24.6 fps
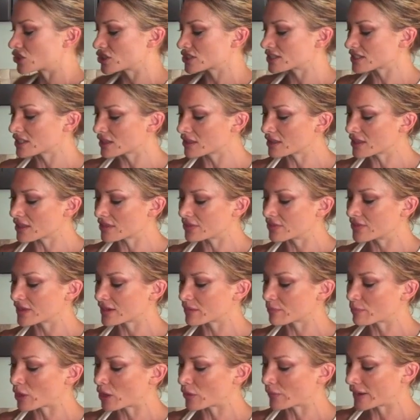Just in this
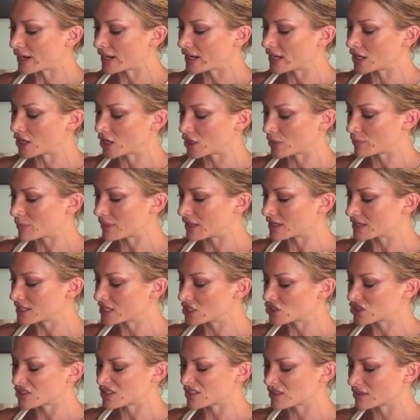thick part right here, it
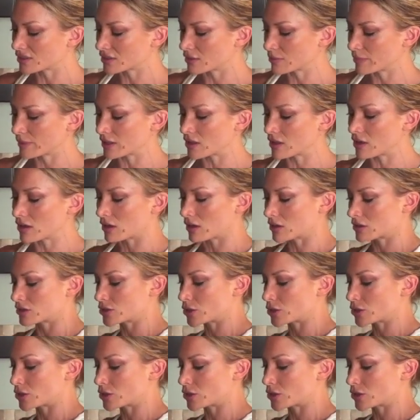needs just a little bit longer.